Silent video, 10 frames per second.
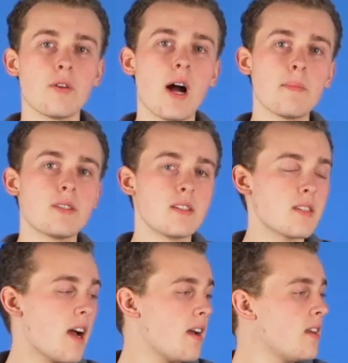your opposite
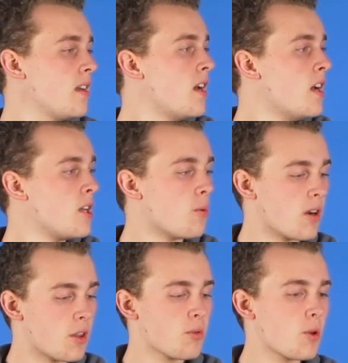side, you
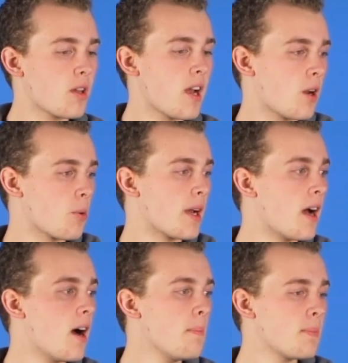wanna throw the counterweight
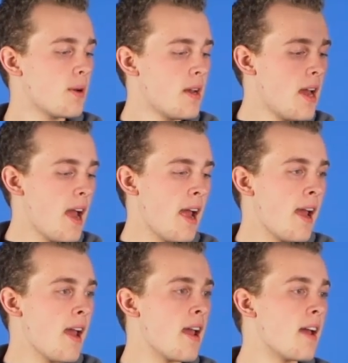up,
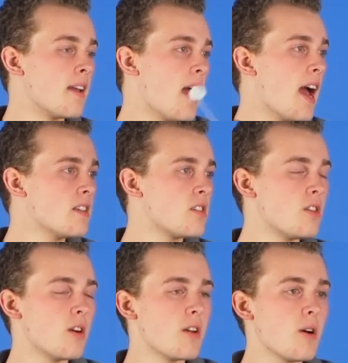and as the
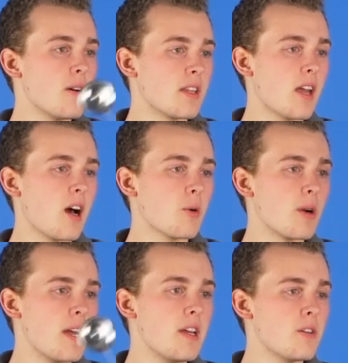yo-yo and the
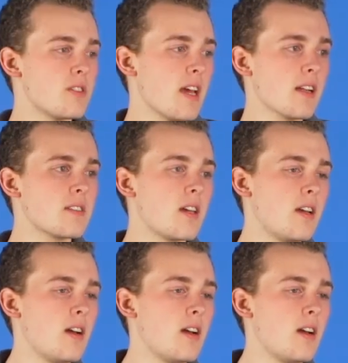counterweight intersect